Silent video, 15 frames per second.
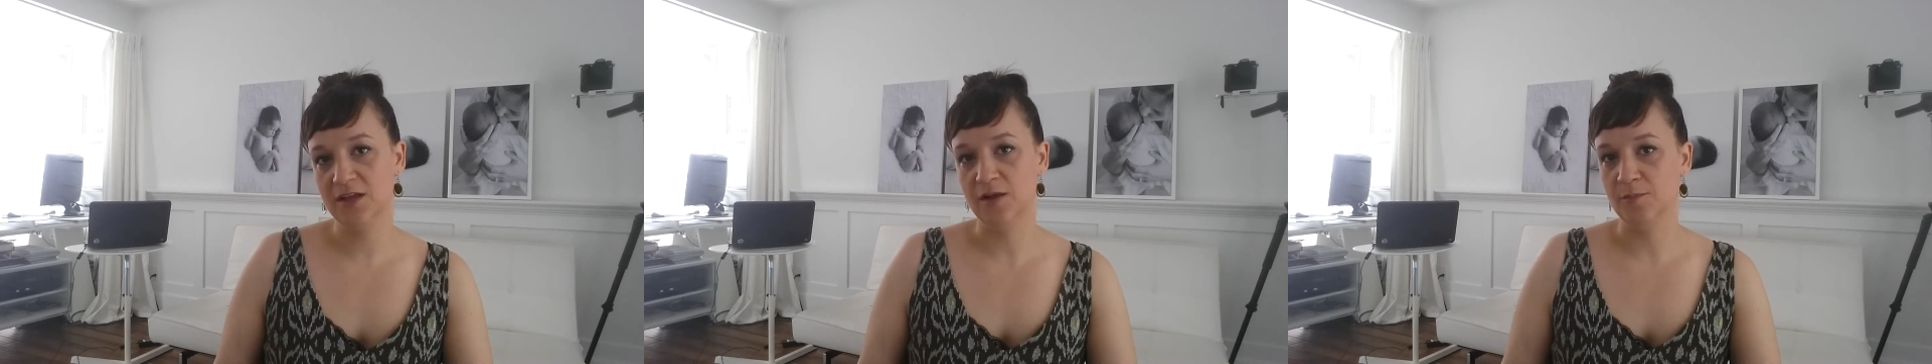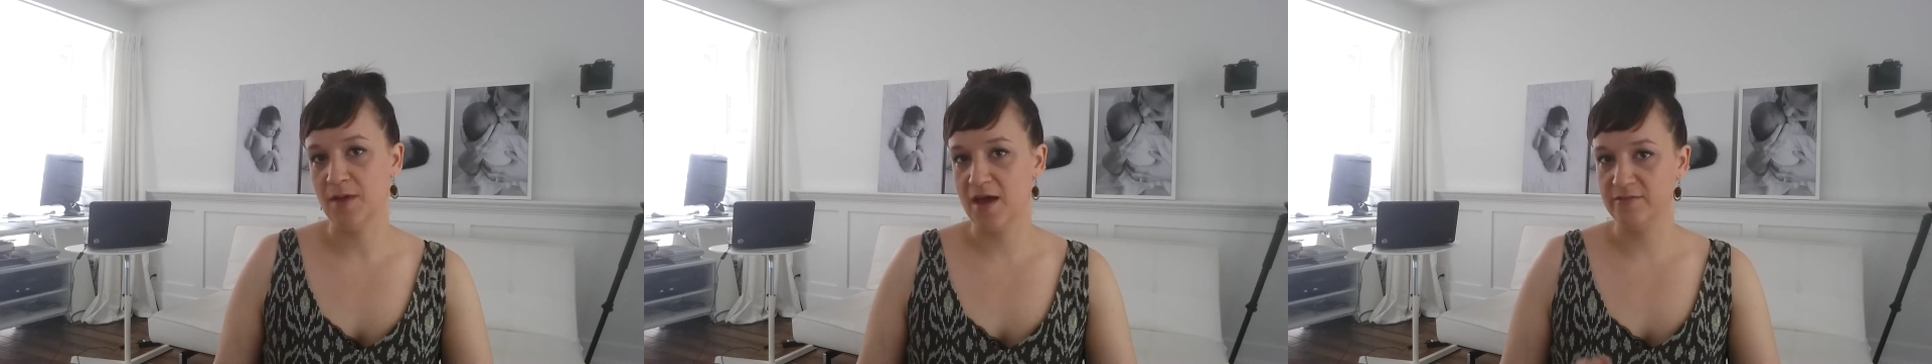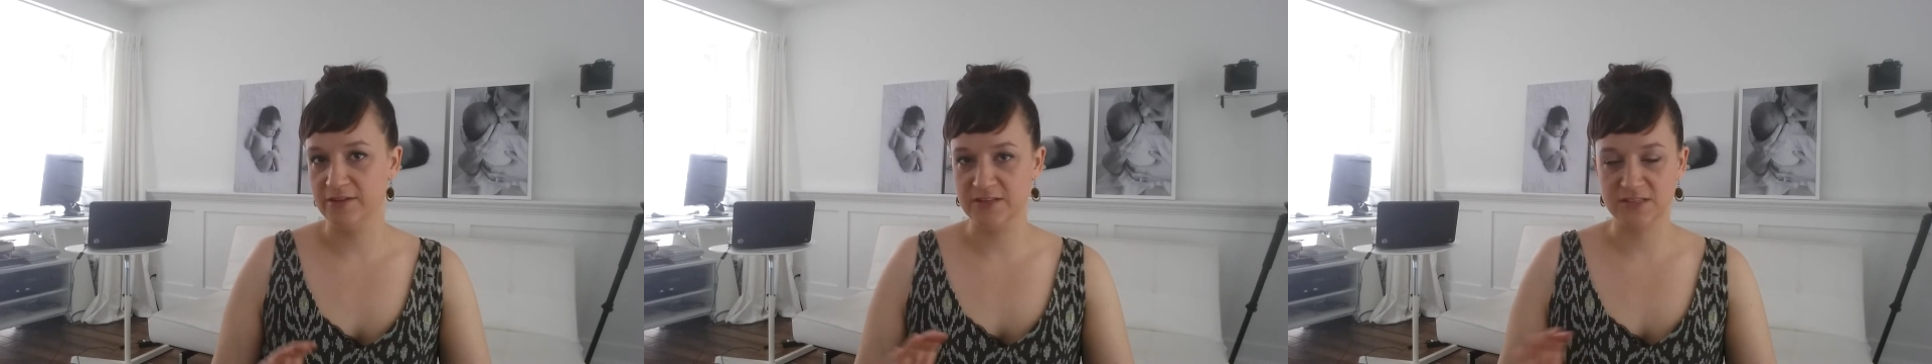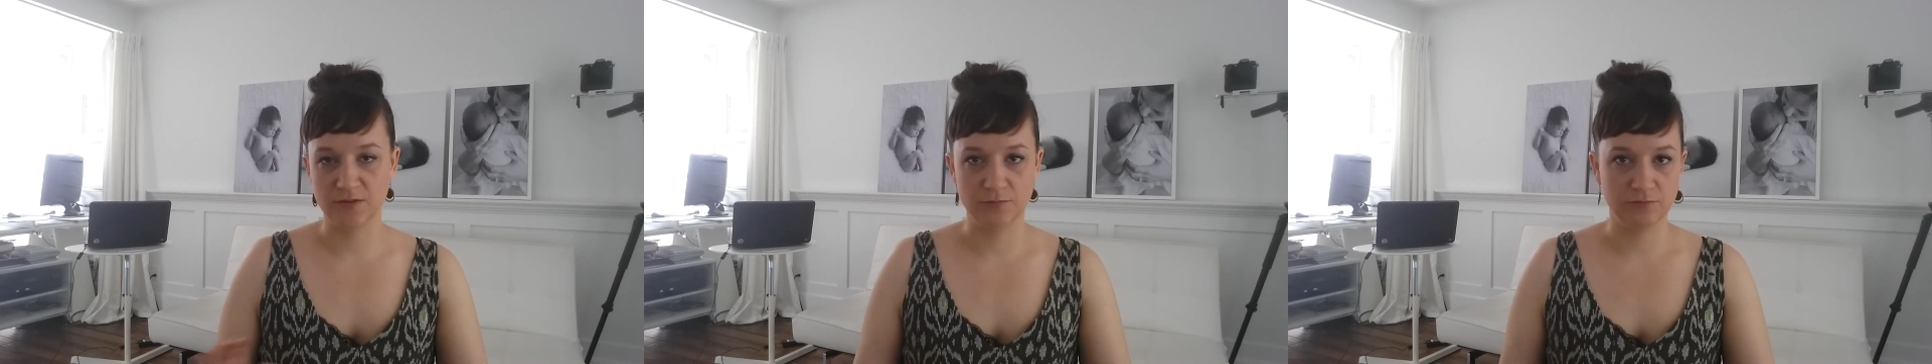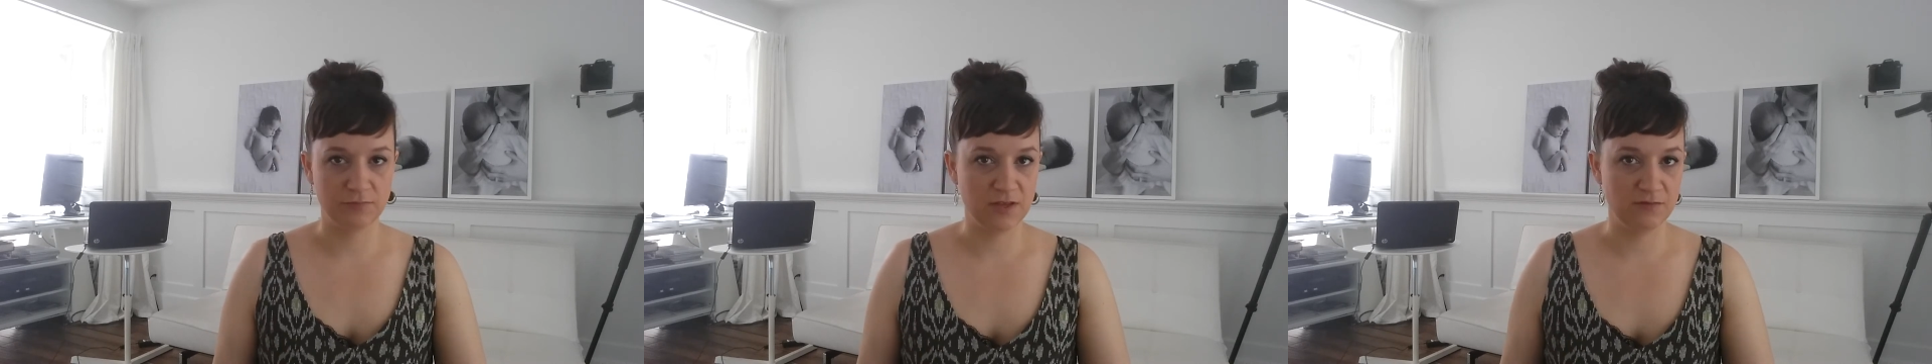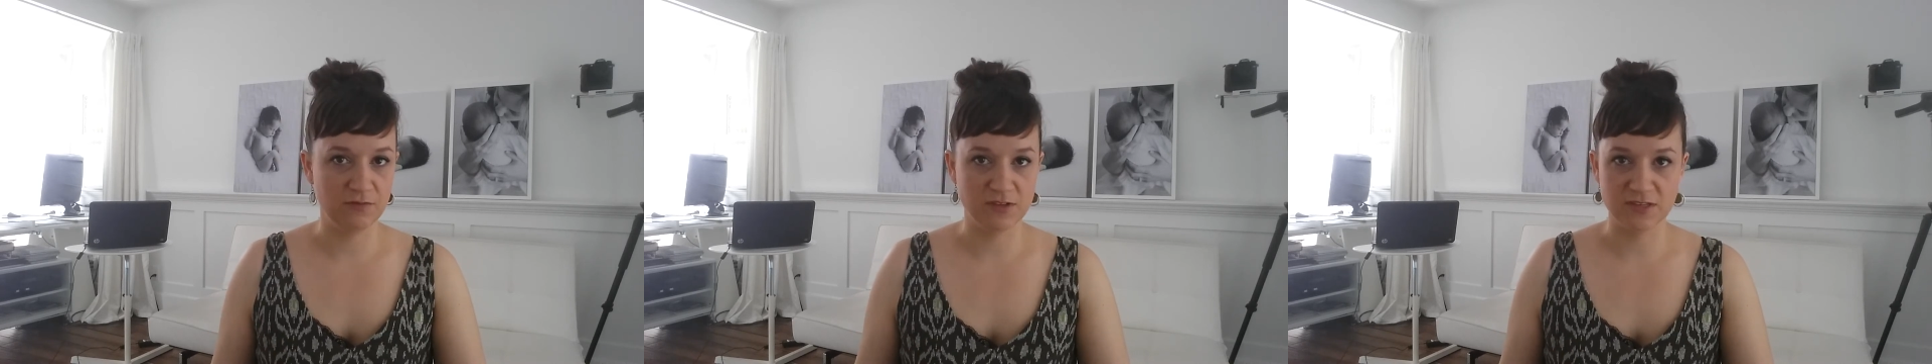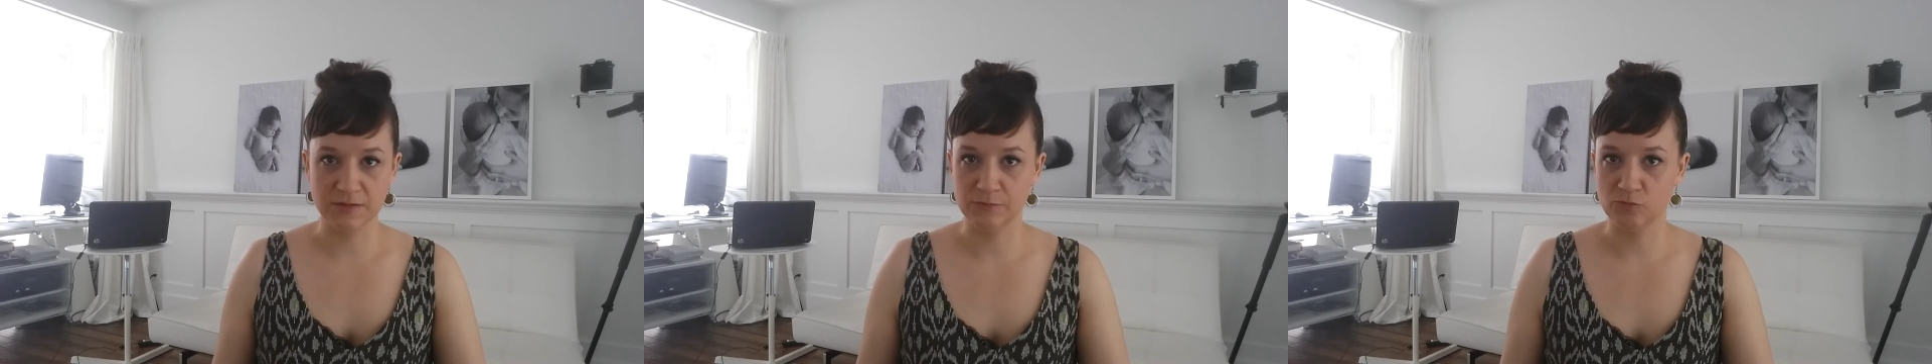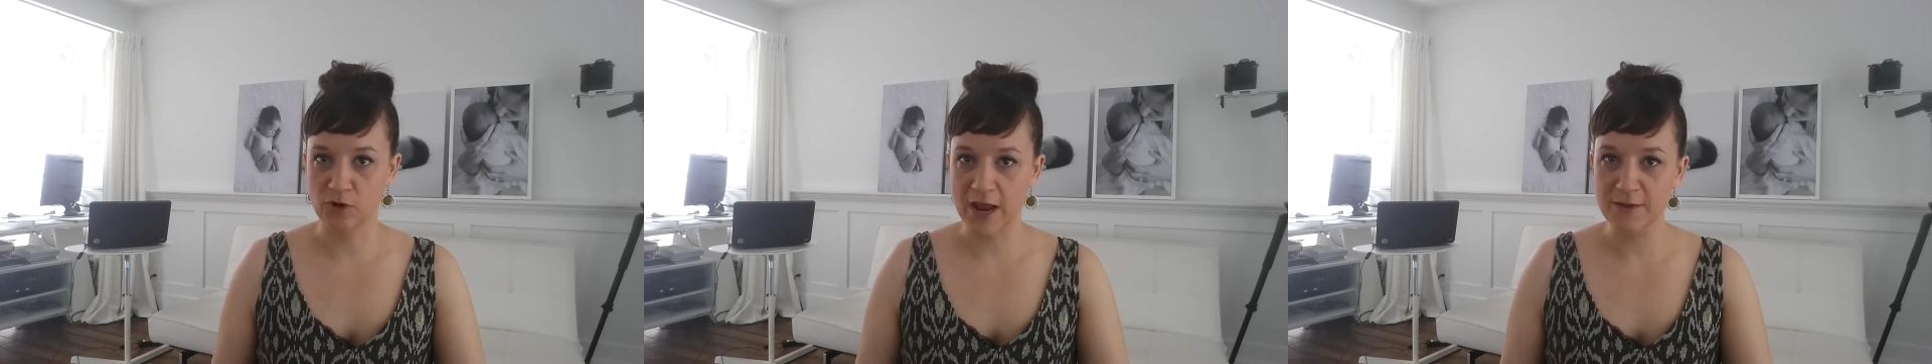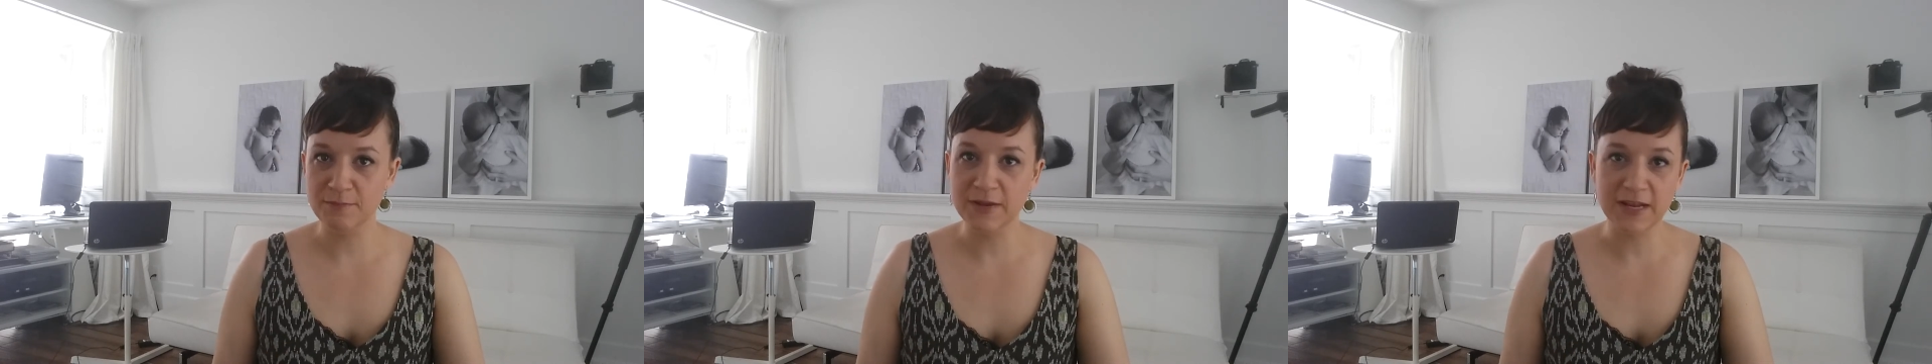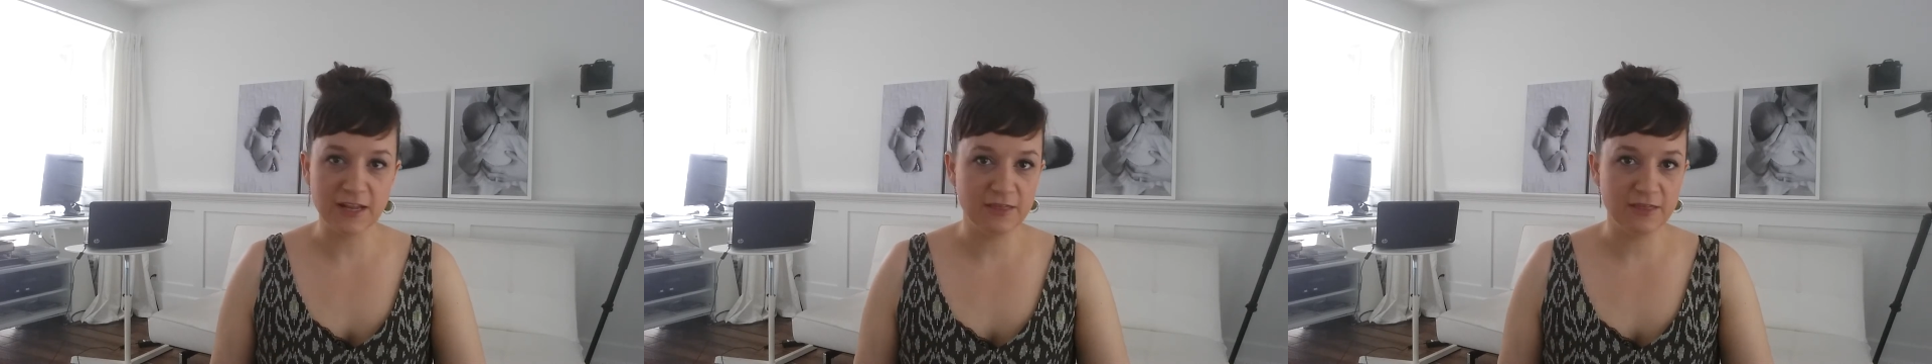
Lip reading: I'm having some red meat